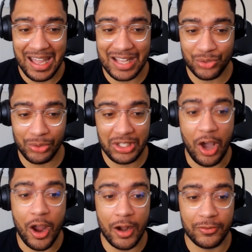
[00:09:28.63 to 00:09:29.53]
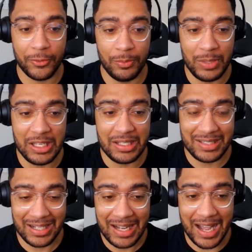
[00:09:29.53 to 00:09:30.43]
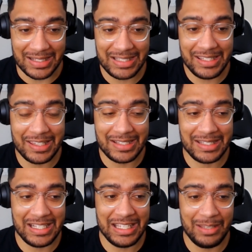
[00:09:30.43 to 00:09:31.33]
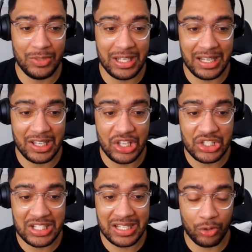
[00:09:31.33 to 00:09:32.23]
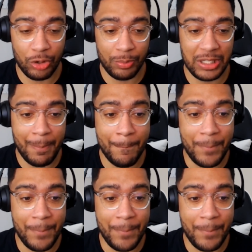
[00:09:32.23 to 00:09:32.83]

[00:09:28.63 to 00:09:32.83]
it's really hard for me to not see this team getting considerably